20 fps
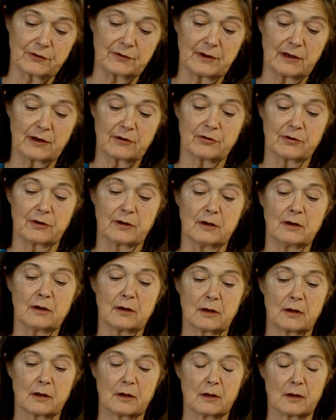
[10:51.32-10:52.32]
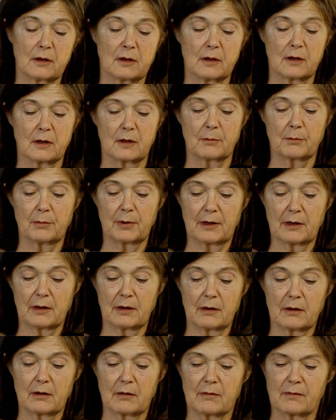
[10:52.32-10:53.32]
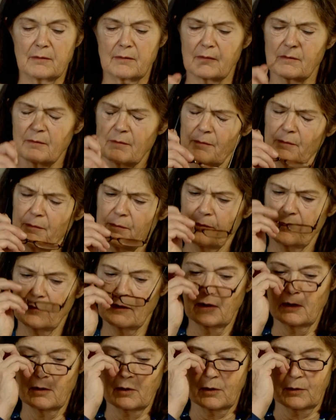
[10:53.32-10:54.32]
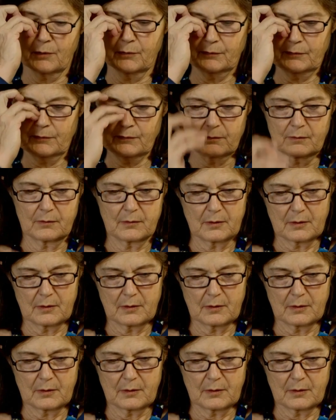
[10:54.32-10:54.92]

section. But here goes.